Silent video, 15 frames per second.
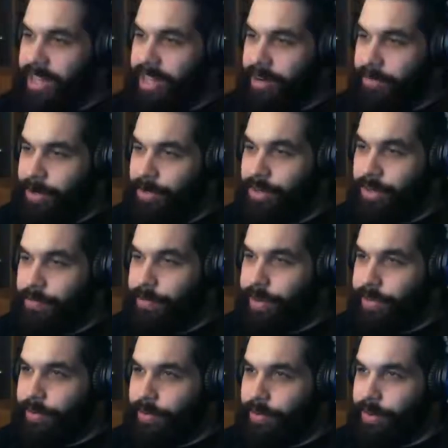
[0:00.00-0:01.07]
up doing the
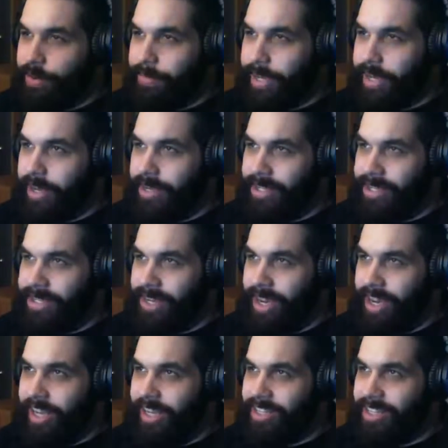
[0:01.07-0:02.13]
Brotherhood because
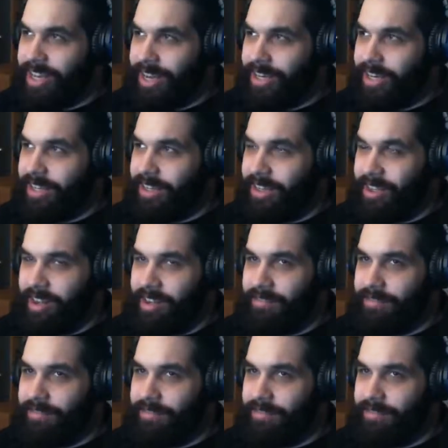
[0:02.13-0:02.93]
I technically got